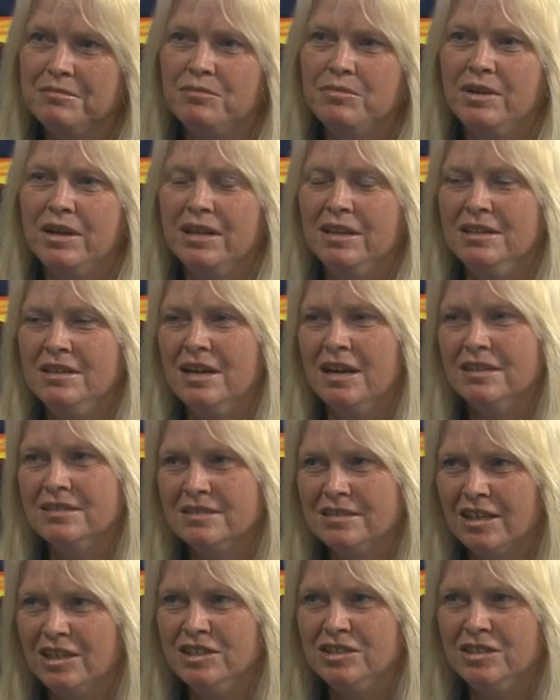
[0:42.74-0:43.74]
We had
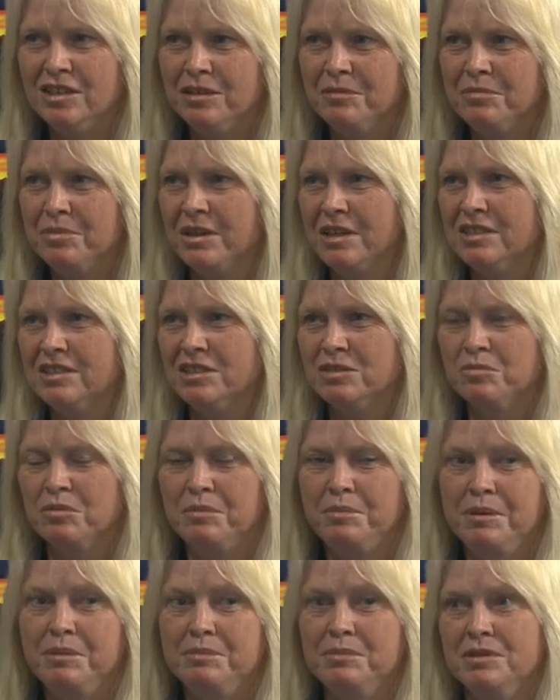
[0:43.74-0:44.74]
nutsedge in places
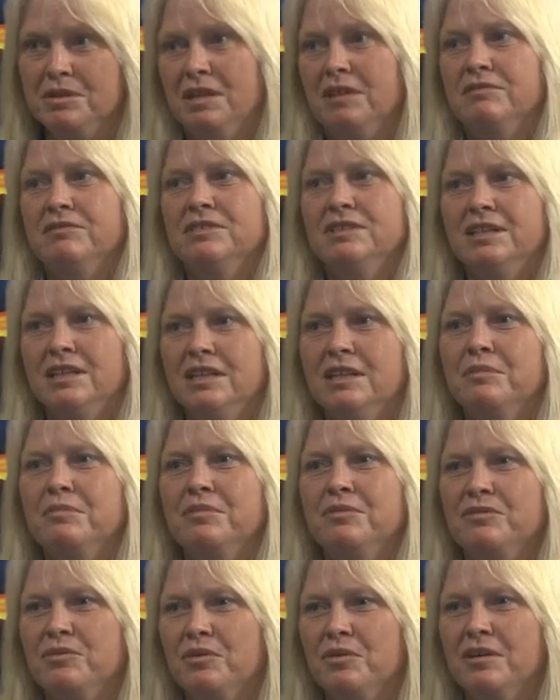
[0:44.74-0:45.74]
where people had never seen it
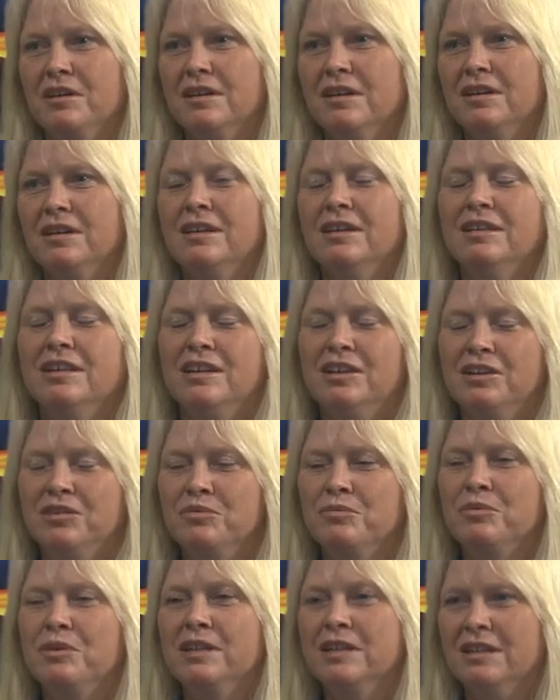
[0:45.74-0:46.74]
before. Mm-hmm. They
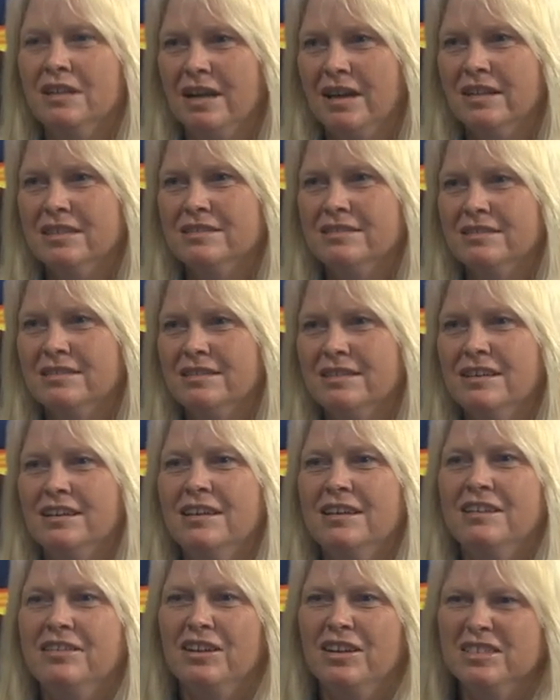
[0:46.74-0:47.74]
didn't realize,
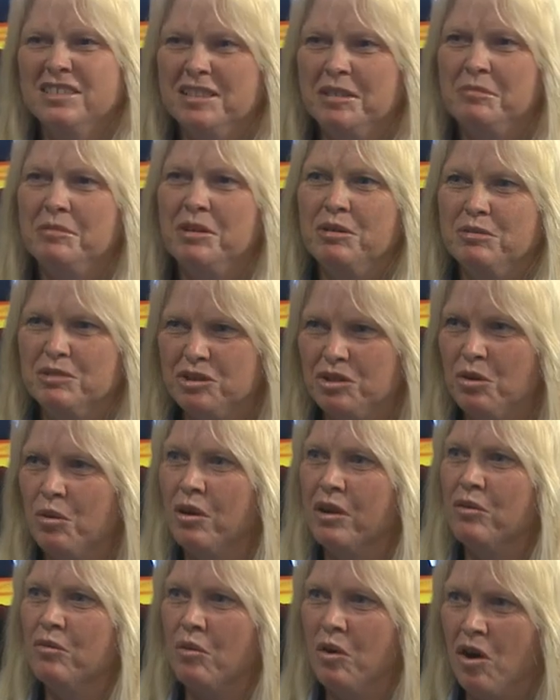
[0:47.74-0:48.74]
thought something was
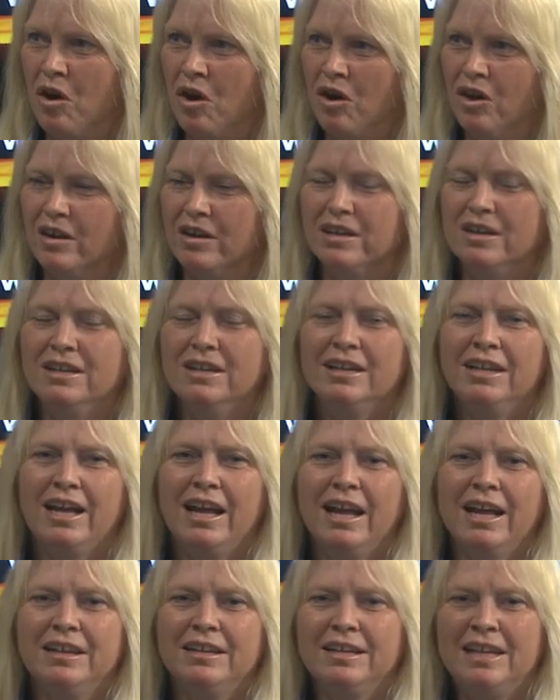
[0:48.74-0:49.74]
going wrong.
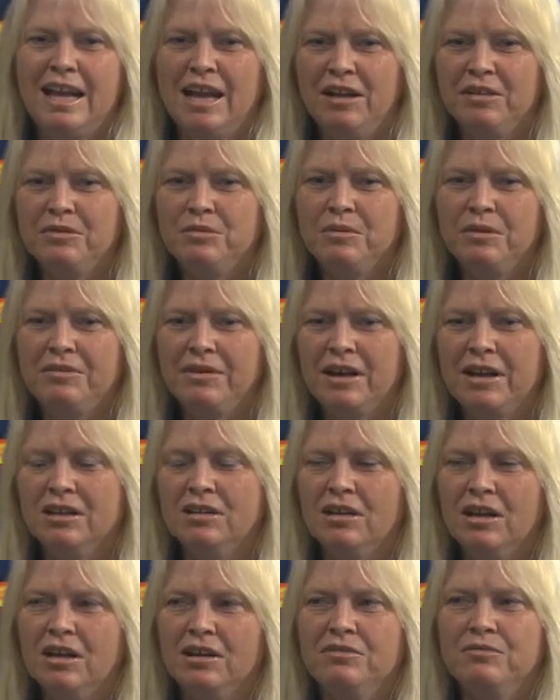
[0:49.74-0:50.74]
And now that we've had a
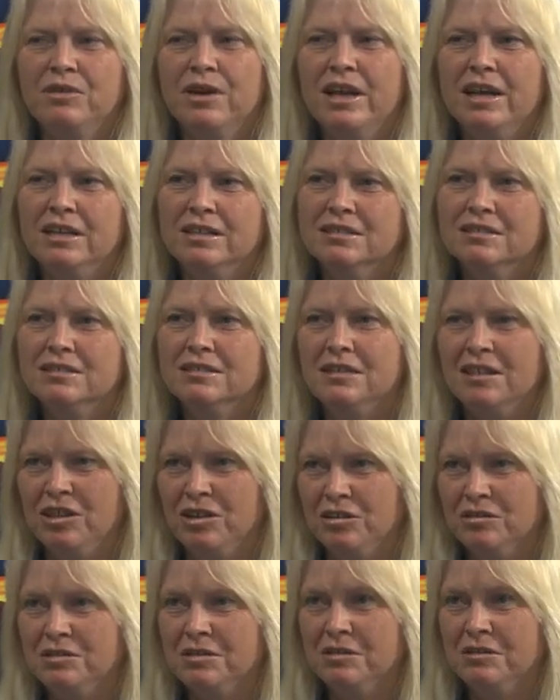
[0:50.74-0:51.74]
lot of rain, you
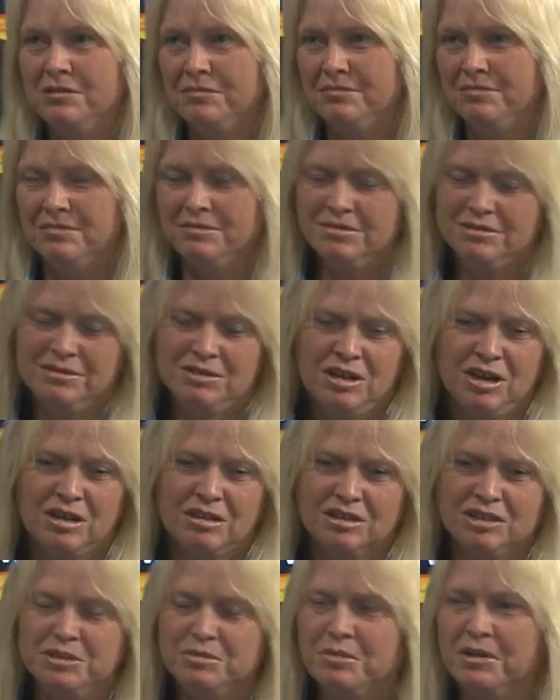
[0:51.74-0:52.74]
know, to
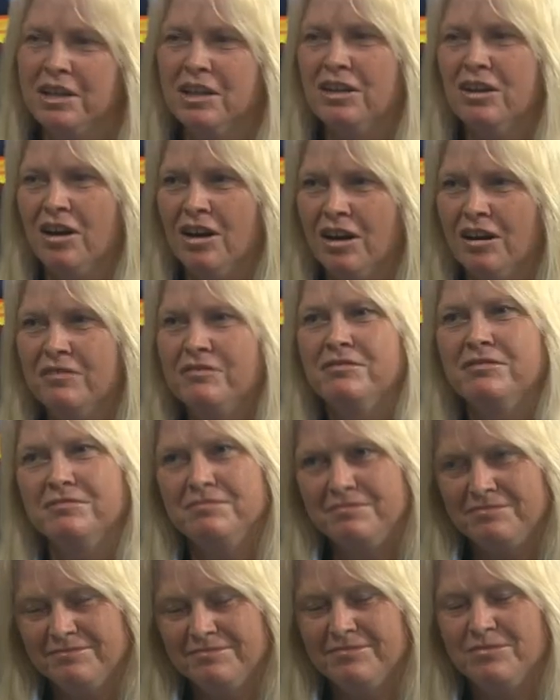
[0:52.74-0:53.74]
knock the spraying off,
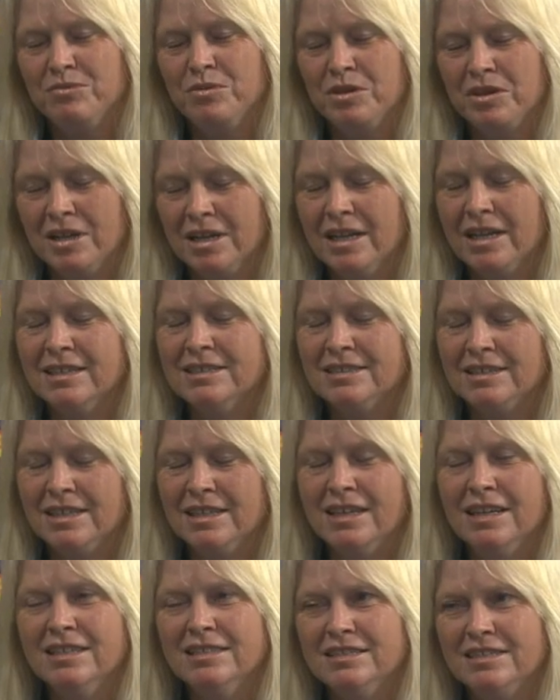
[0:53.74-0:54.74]
we're going to see
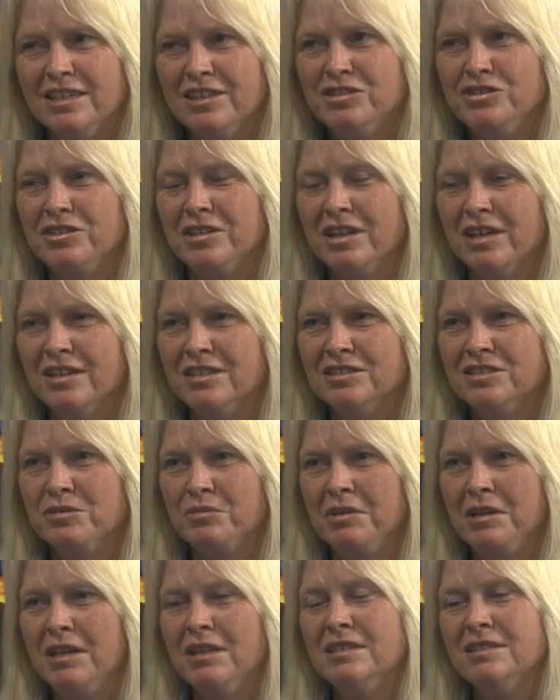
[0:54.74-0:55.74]
nutsedge again.
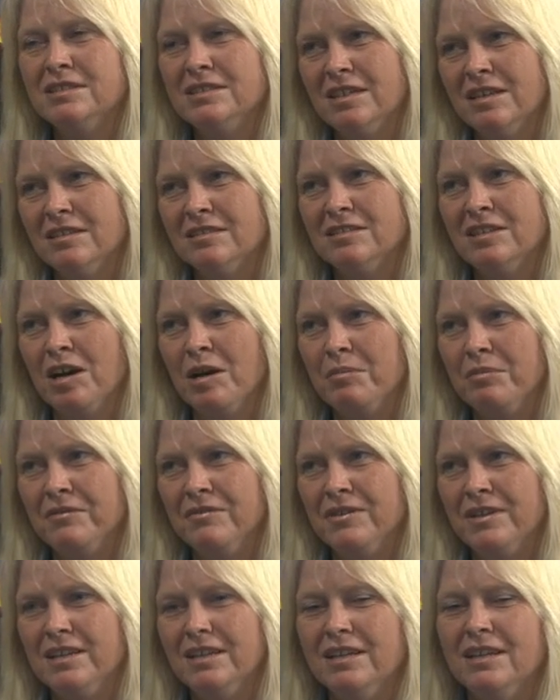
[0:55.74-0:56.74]
So we need to stay on top
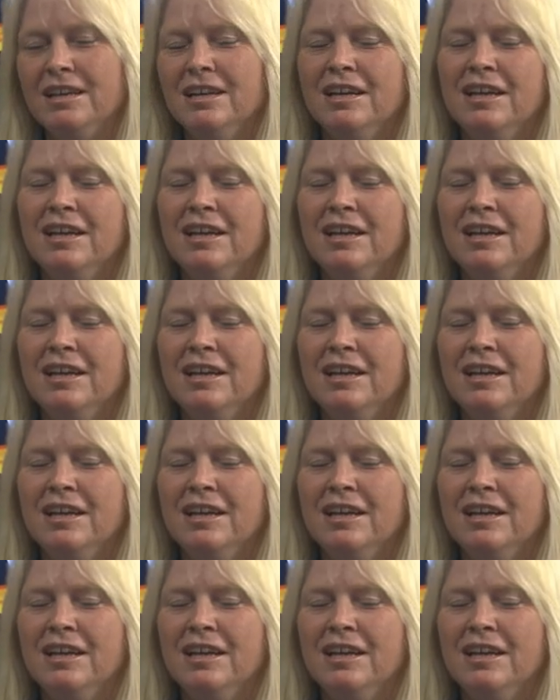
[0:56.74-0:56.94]
of it,